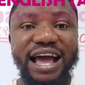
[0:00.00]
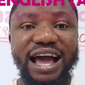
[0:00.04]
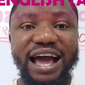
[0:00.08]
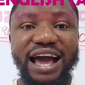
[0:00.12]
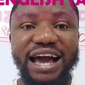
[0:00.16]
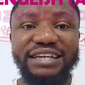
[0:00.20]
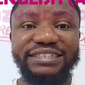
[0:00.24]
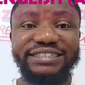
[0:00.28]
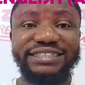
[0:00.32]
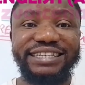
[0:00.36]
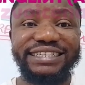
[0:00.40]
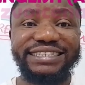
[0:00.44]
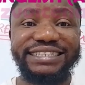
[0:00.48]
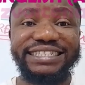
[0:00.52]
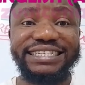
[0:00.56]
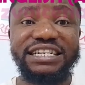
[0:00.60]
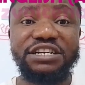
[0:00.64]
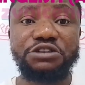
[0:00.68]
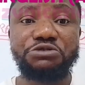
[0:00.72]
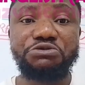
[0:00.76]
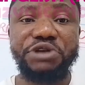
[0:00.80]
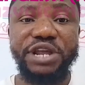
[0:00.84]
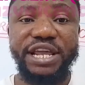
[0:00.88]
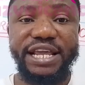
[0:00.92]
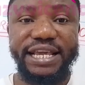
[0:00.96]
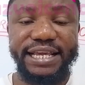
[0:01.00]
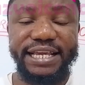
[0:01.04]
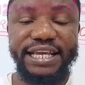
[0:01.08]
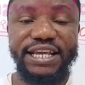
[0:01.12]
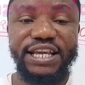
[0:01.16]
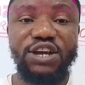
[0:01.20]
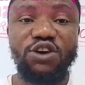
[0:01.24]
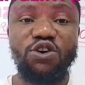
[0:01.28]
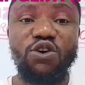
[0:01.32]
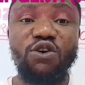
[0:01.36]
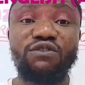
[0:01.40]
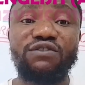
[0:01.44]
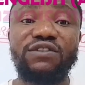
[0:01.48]
as the
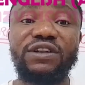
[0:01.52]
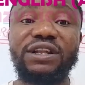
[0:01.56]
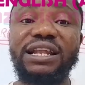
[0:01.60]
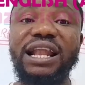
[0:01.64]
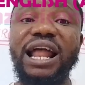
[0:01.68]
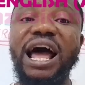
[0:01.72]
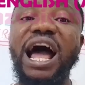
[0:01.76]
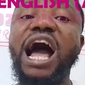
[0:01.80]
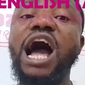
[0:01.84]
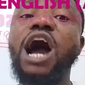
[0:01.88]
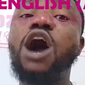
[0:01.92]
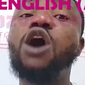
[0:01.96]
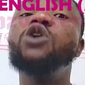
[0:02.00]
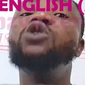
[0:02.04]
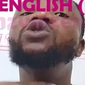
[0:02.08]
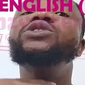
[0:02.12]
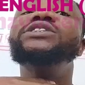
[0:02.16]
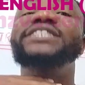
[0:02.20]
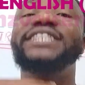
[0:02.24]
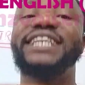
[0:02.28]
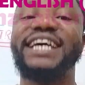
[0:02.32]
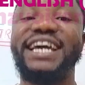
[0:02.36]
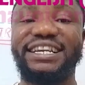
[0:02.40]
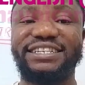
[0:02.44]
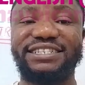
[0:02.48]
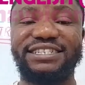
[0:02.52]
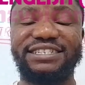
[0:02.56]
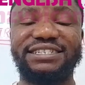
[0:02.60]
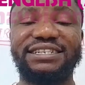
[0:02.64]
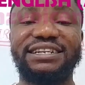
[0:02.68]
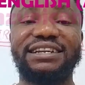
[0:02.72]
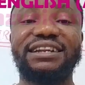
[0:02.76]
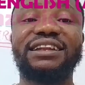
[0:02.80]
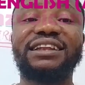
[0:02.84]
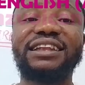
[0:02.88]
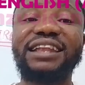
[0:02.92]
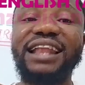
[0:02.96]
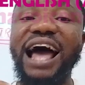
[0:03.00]
degree of loudness
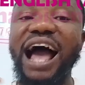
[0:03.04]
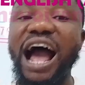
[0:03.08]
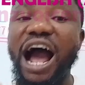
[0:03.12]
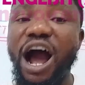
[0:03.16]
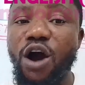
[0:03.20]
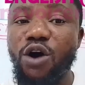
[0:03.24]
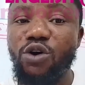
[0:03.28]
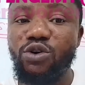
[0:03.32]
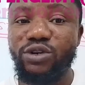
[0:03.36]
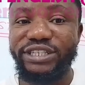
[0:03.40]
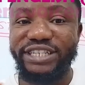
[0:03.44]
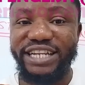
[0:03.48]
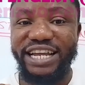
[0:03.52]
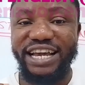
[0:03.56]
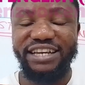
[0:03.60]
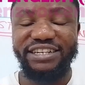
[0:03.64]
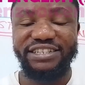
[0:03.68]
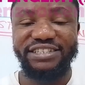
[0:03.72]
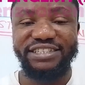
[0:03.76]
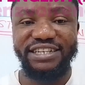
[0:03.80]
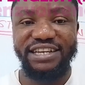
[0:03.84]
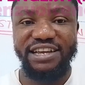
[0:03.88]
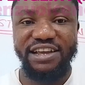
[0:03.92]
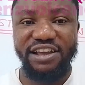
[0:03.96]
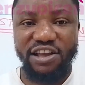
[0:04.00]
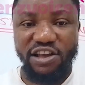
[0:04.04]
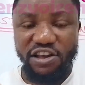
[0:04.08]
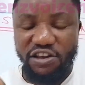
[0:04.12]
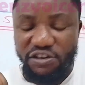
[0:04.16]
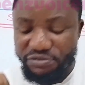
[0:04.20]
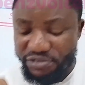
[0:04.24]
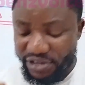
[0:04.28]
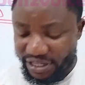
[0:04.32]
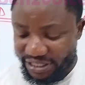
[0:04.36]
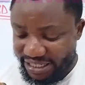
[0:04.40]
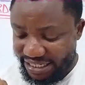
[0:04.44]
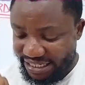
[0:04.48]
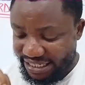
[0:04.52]

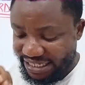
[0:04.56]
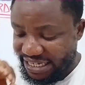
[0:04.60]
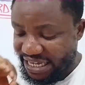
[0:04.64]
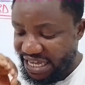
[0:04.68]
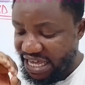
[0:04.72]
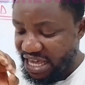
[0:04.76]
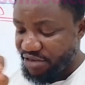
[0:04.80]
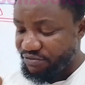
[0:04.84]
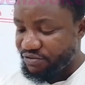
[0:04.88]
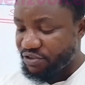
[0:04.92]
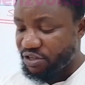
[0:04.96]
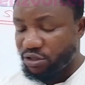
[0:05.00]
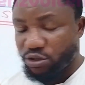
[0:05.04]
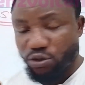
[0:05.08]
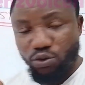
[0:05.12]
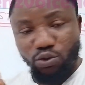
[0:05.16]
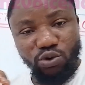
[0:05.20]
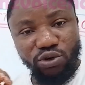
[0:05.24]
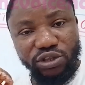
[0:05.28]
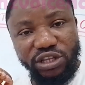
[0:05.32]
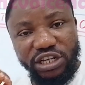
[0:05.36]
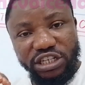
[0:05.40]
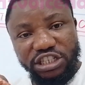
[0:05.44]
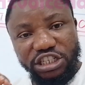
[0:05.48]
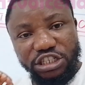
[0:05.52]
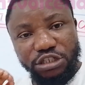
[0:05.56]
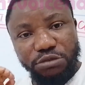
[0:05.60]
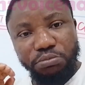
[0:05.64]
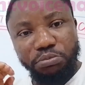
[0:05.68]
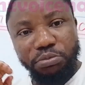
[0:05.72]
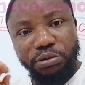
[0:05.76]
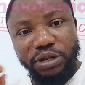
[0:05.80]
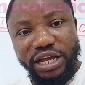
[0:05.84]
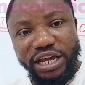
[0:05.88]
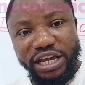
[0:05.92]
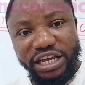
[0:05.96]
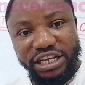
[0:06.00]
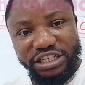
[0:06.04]
that is given or that is
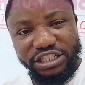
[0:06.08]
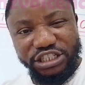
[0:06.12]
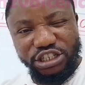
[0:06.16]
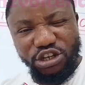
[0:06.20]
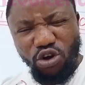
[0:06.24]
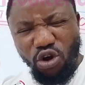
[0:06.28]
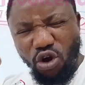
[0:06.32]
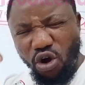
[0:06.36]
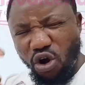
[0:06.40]
placed